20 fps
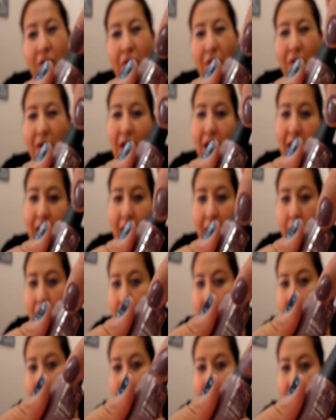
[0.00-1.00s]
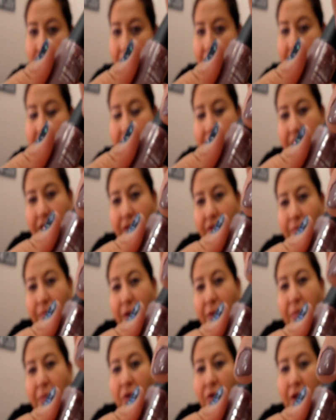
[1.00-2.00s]
gray and
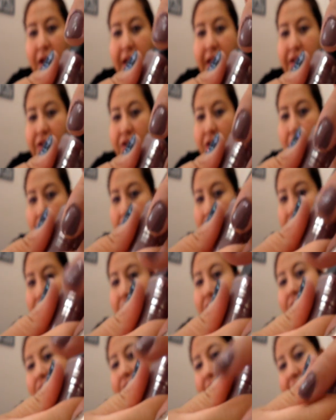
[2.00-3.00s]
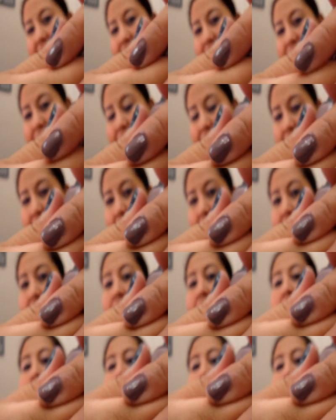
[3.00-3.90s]
purple grayish color. Nice for fall.